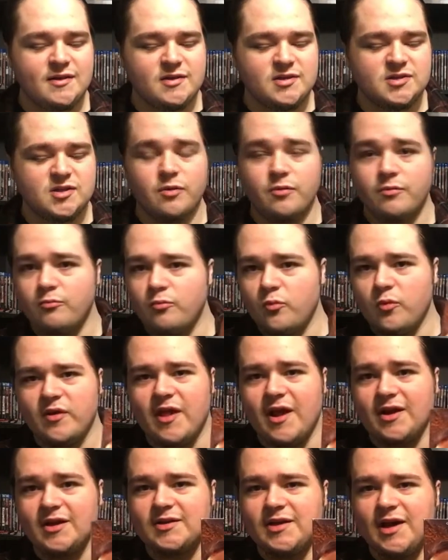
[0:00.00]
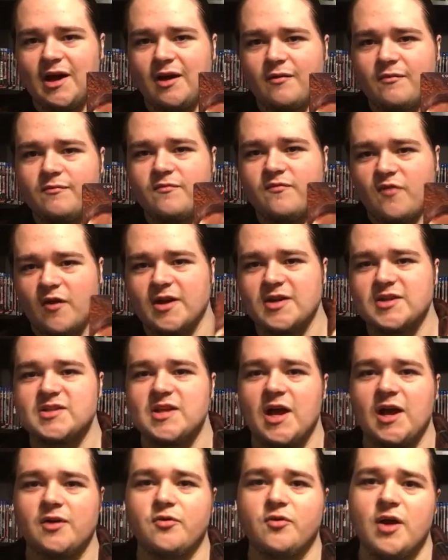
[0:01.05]
So, without a doubt,
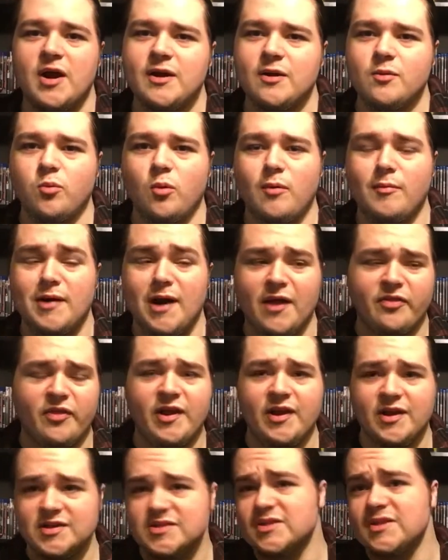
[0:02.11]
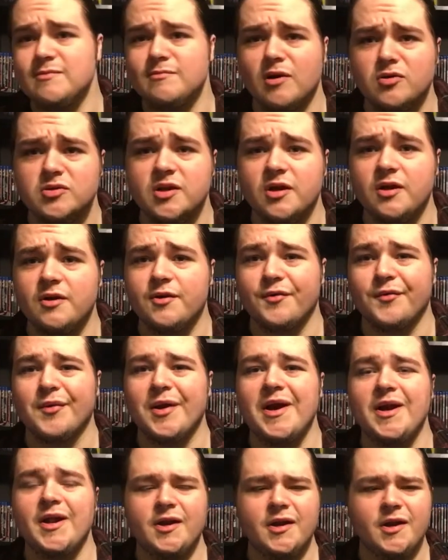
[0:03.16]
Frankenstein Created Woman, I think, is the most
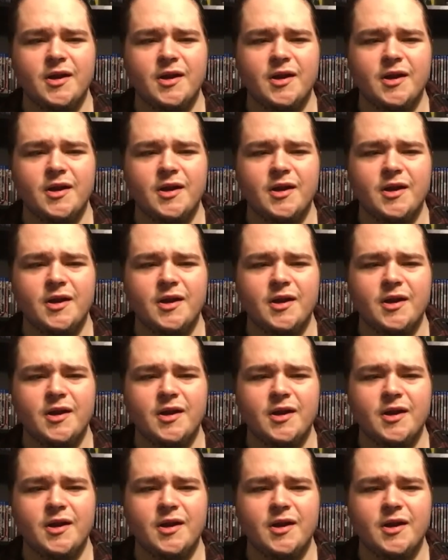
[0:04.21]
underrated